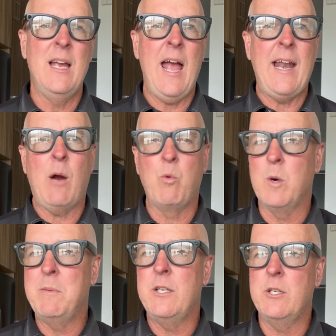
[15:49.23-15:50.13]
And I
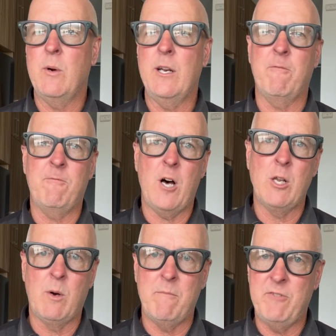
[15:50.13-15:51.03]
will be doing a
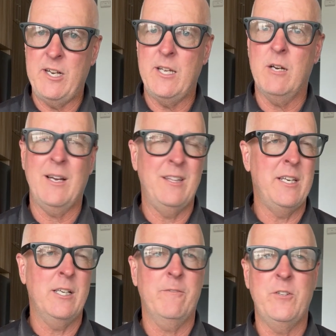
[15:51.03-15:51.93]
follow-up video in the
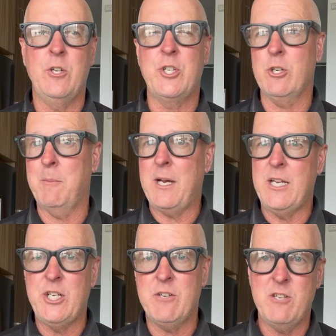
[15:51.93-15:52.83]
near future about
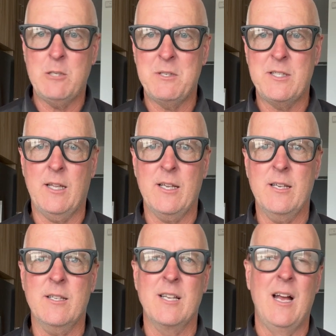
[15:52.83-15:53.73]
each of these
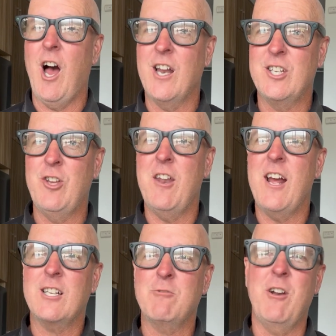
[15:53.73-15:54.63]
basilicas. To the
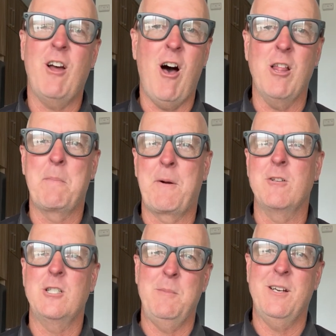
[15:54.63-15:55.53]
next one, alla
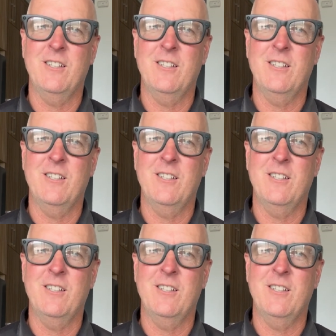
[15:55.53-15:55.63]
prossima,